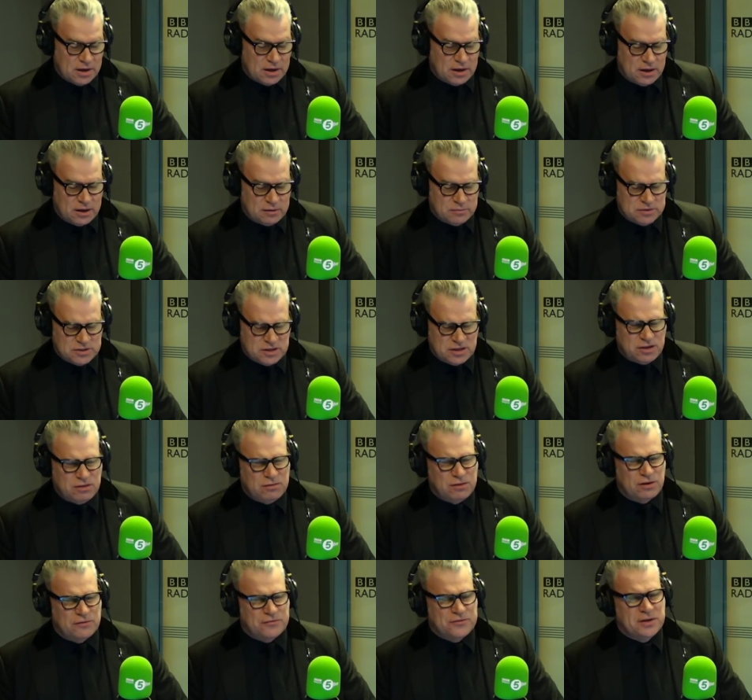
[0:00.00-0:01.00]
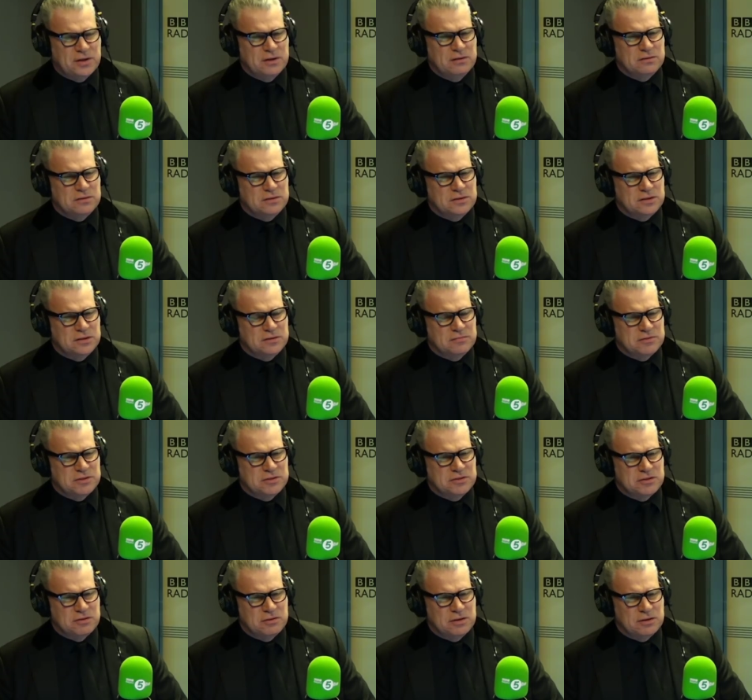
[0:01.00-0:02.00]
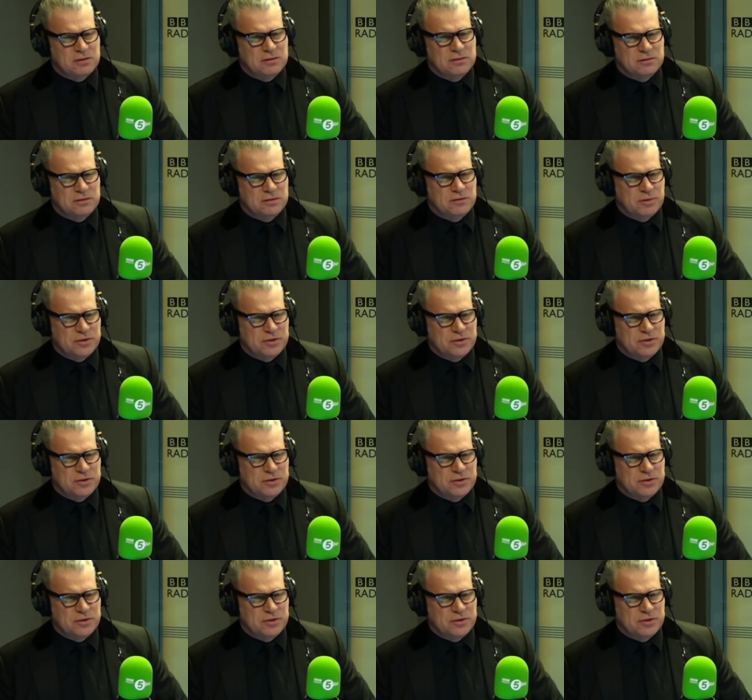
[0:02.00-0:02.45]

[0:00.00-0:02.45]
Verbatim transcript: Um, is it Hugh Lofting did the, the Dolittle